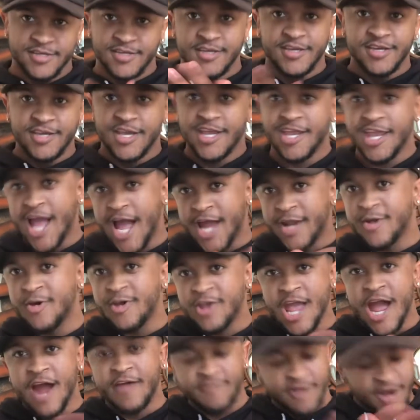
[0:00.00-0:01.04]
Y'all know
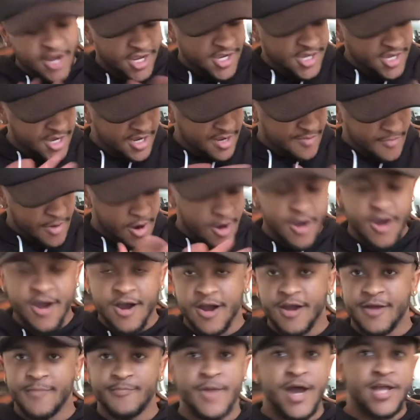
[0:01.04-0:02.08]
y'all right here in my
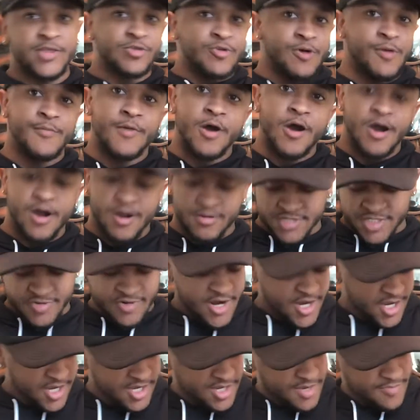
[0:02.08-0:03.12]
heart. I thought my heart was
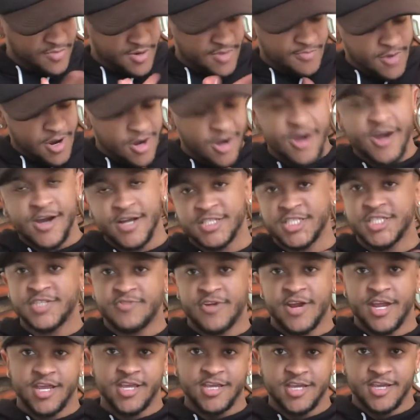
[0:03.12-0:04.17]
right here, but my heart is
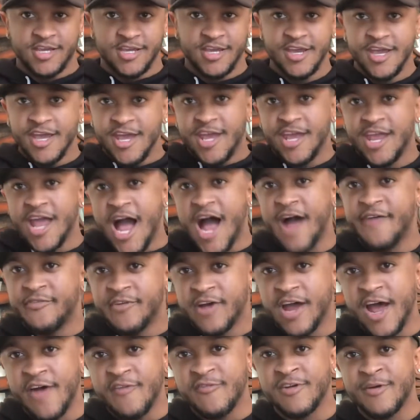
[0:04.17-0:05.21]
right here. Y'all
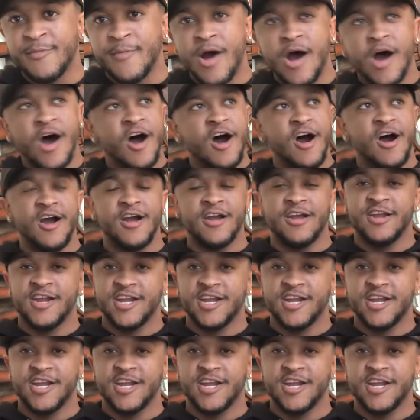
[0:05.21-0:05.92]
forever in my heart.